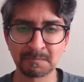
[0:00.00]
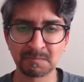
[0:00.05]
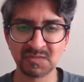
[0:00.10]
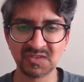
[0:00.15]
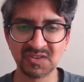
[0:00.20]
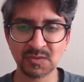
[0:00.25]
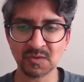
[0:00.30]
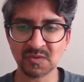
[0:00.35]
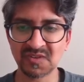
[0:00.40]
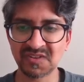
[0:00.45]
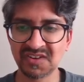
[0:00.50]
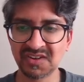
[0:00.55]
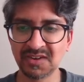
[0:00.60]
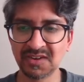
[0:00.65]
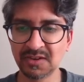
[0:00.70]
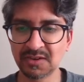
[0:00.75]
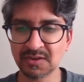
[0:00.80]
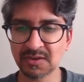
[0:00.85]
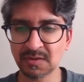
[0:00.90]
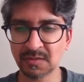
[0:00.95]
Midori
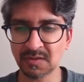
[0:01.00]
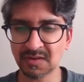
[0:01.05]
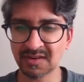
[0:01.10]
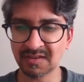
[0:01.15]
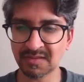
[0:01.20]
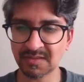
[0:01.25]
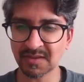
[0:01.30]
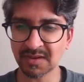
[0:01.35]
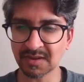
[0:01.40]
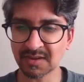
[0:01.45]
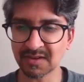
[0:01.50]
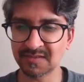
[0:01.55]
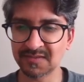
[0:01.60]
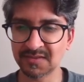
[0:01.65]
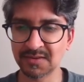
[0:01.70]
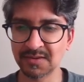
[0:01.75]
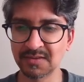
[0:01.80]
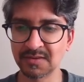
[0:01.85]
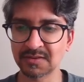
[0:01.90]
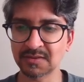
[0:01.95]
Ito? I think I've
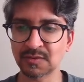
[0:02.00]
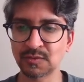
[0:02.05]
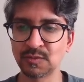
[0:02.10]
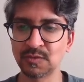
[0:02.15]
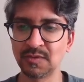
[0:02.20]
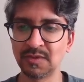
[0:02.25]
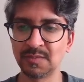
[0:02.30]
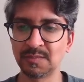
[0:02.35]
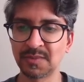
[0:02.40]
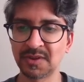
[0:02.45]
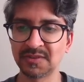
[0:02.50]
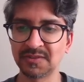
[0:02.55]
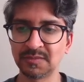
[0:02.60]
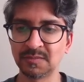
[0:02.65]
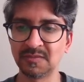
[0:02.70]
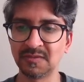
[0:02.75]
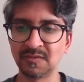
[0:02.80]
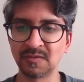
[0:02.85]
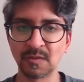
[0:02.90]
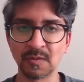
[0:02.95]
seen this clue in the puzzle
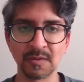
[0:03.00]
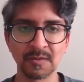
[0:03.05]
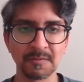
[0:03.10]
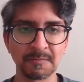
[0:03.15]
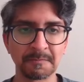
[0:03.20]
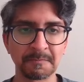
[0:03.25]
before.